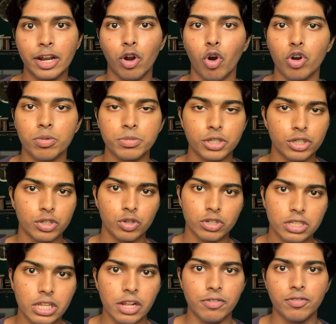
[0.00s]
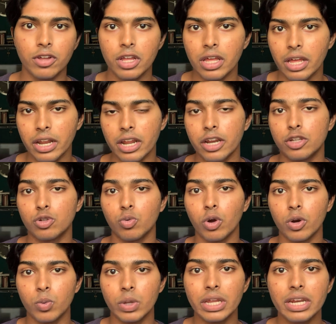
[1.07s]
an automation yourself, right? So
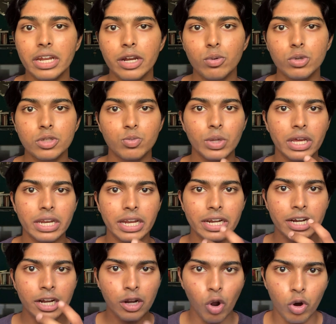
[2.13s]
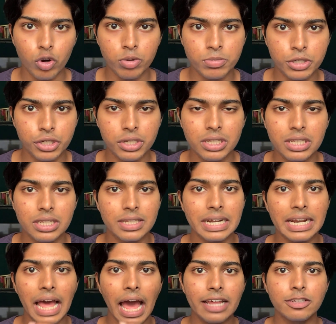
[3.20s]
what we did was we created an automation that
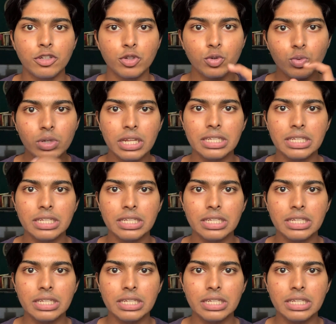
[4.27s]
as soon